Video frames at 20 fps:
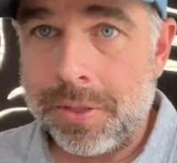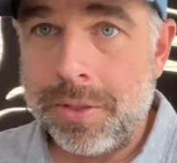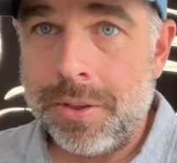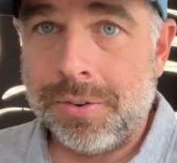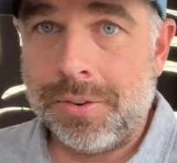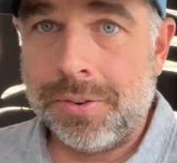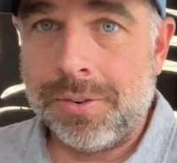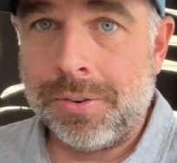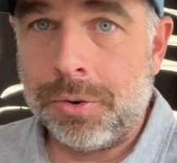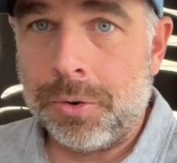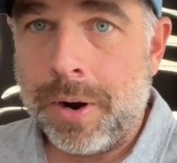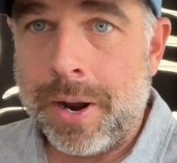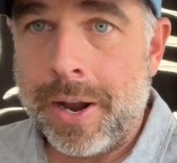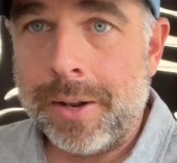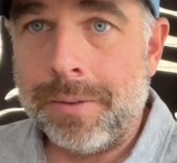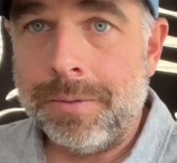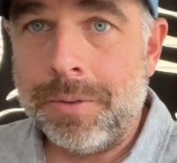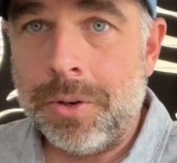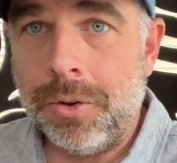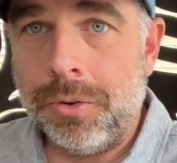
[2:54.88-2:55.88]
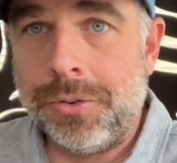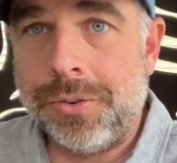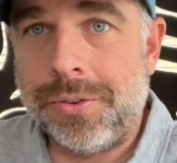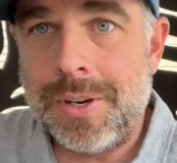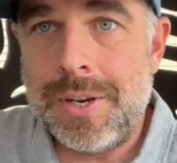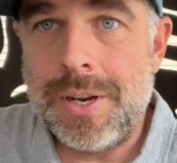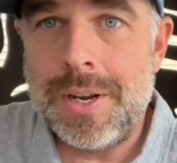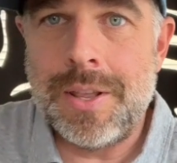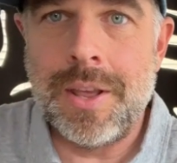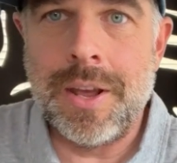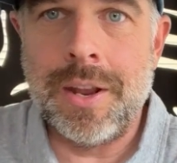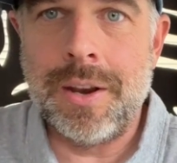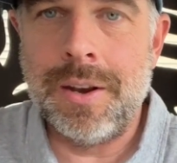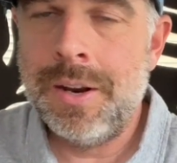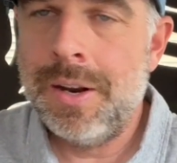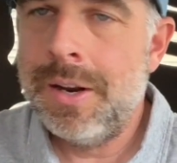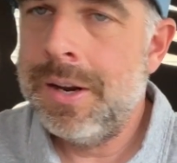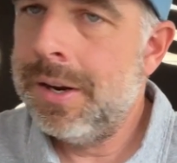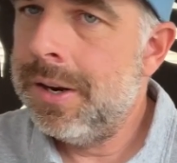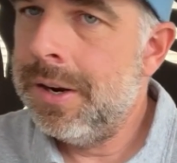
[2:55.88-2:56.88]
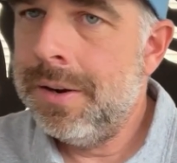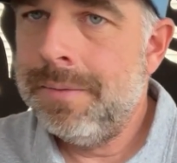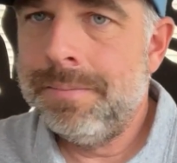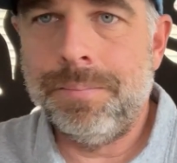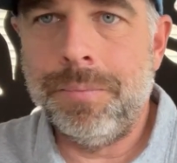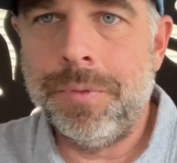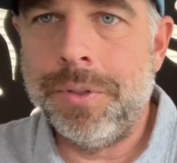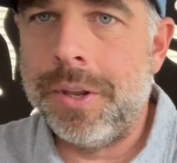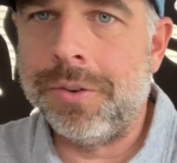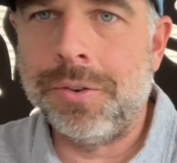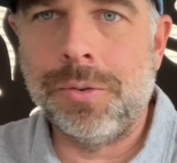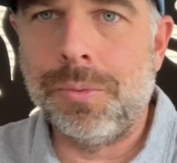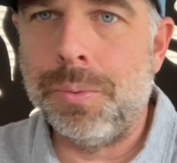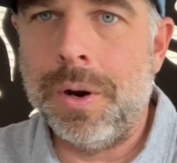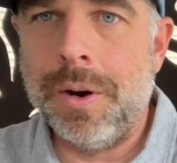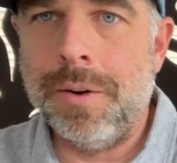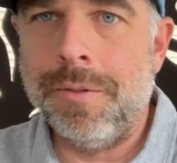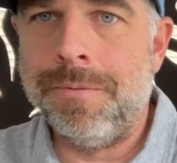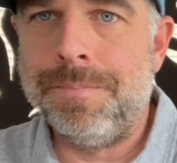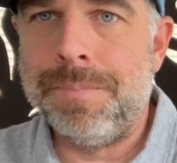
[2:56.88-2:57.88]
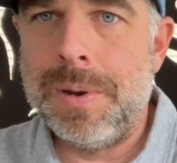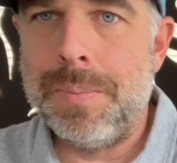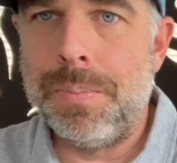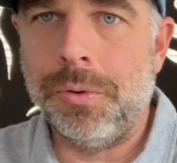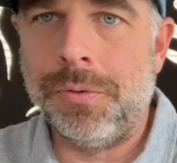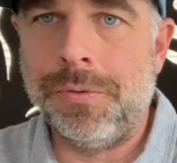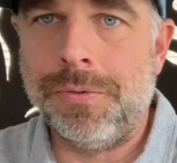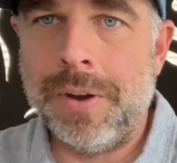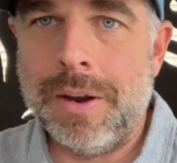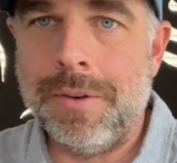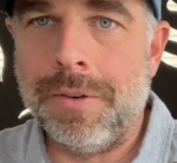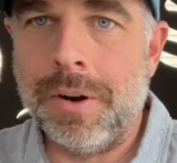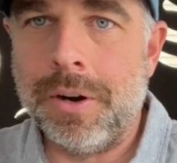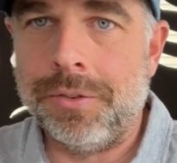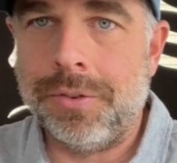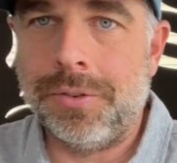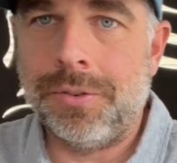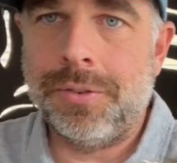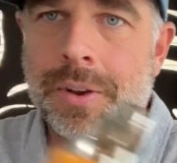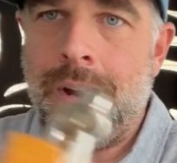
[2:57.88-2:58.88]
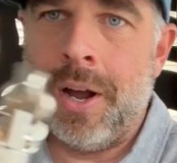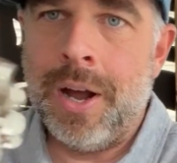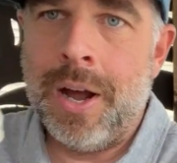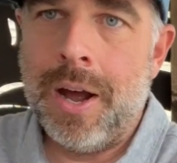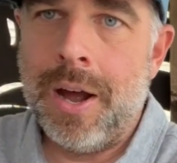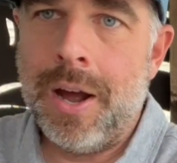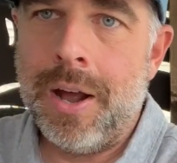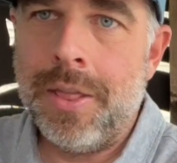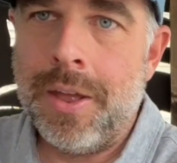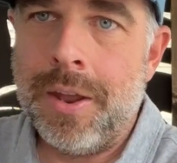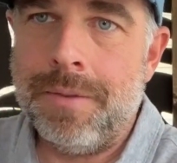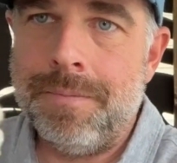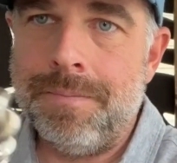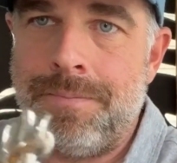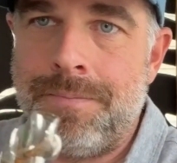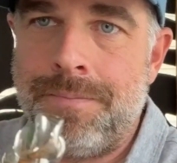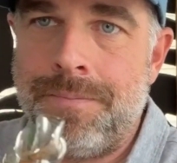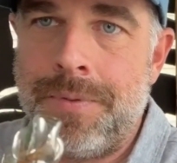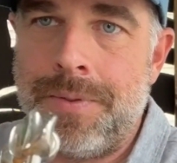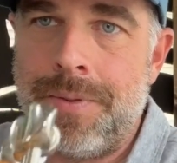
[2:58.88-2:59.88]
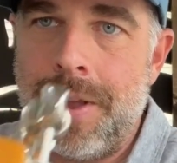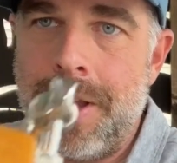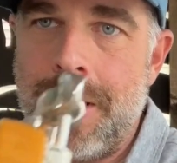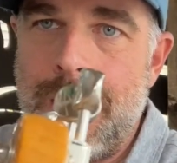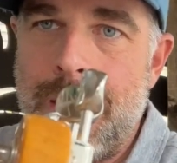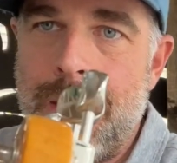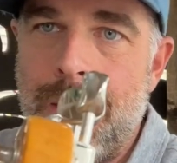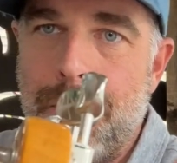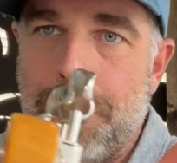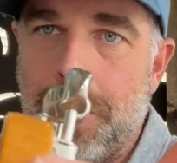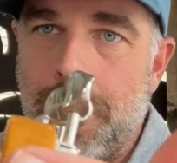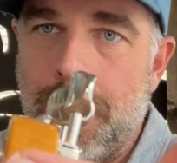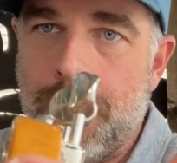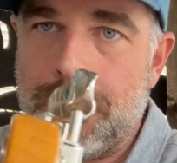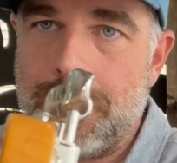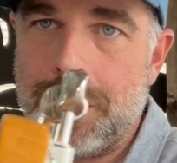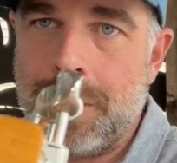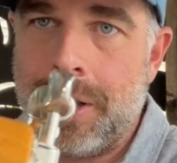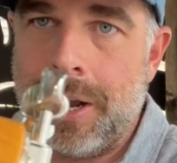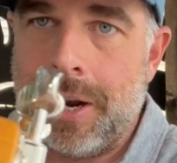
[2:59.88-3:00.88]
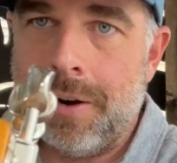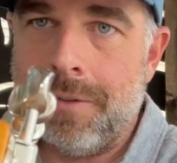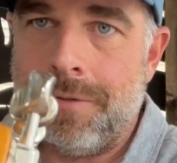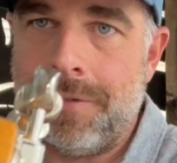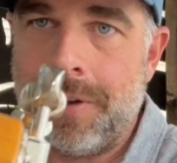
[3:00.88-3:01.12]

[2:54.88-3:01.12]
on this Strat, you'll see that this is one of people's favorites that in the production line of